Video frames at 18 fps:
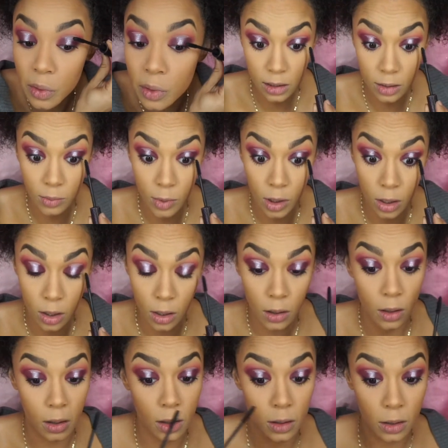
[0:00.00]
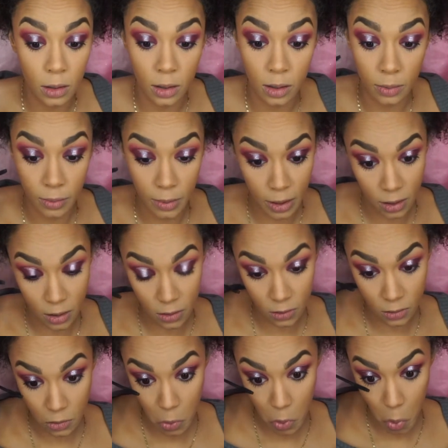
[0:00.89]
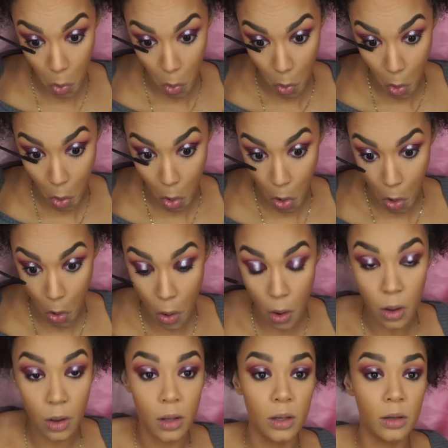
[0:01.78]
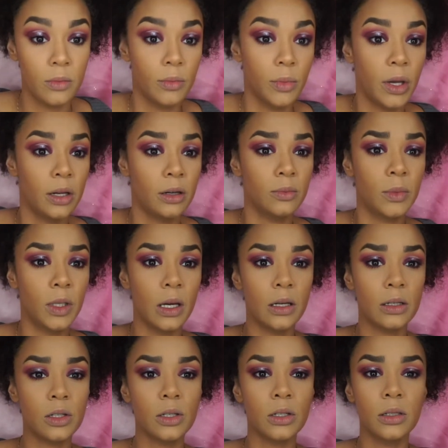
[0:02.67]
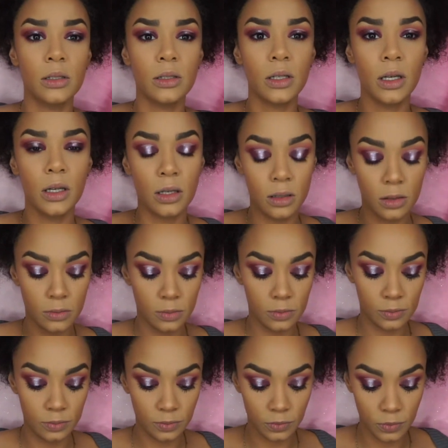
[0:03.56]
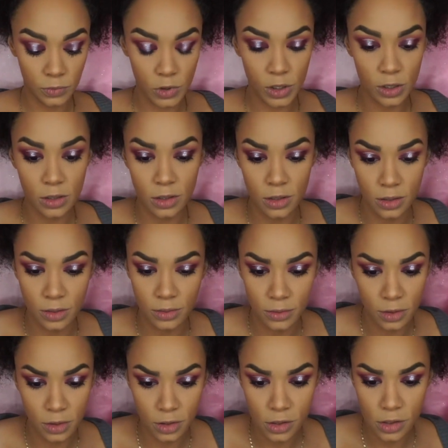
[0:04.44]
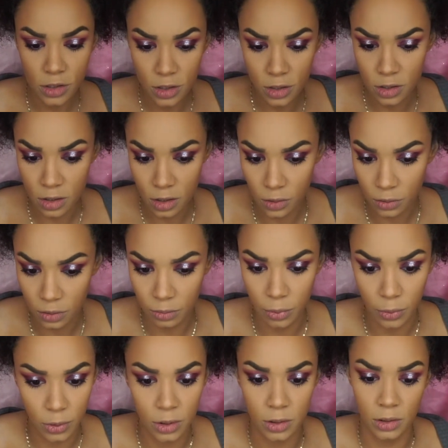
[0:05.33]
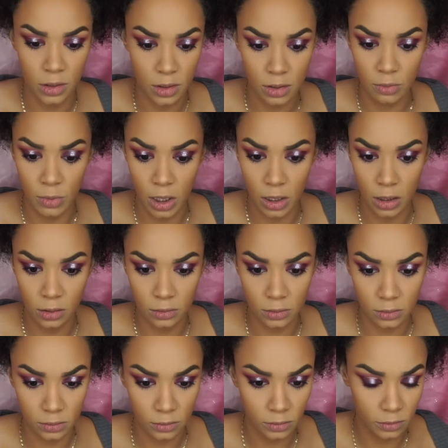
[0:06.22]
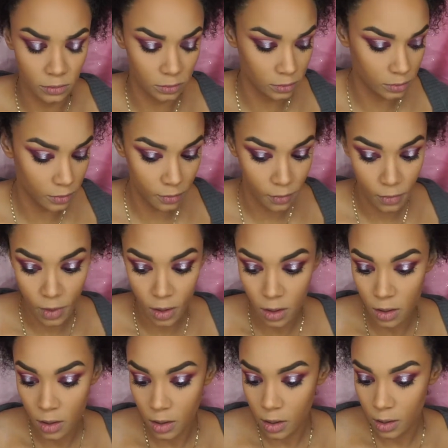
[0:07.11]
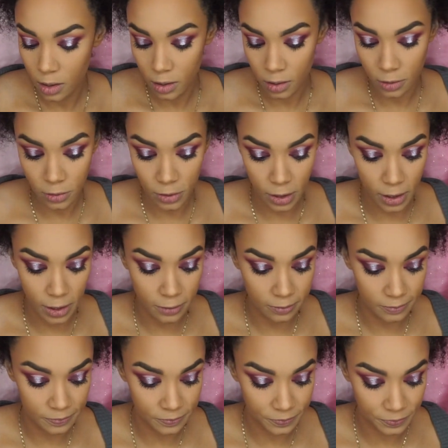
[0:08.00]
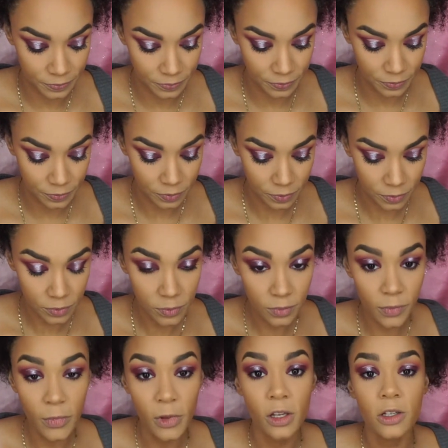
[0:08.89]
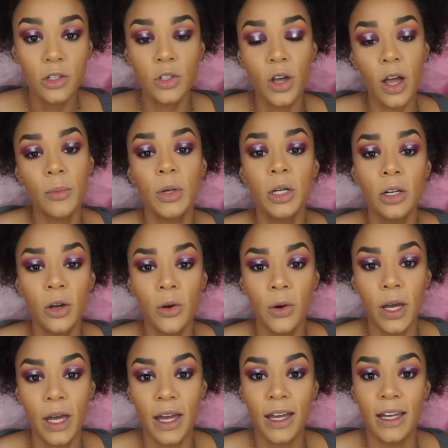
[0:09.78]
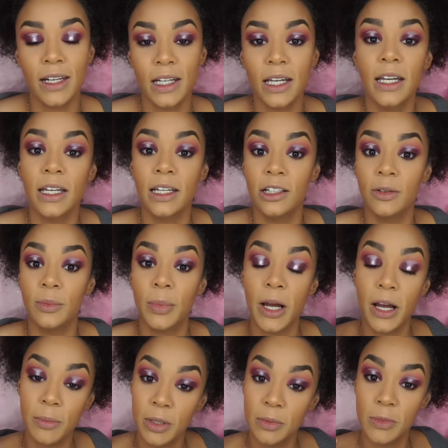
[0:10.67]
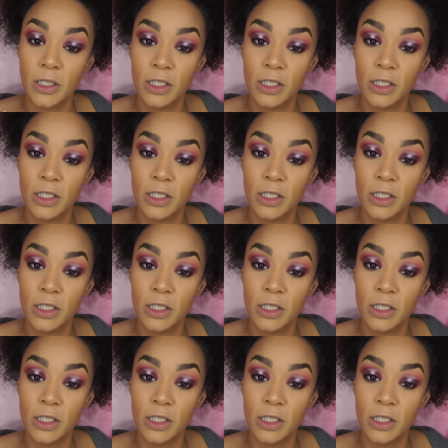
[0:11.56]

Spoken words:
I'm all about bottom lashes, like just so important to me. Okay, so I'm gonna go ahead and pop on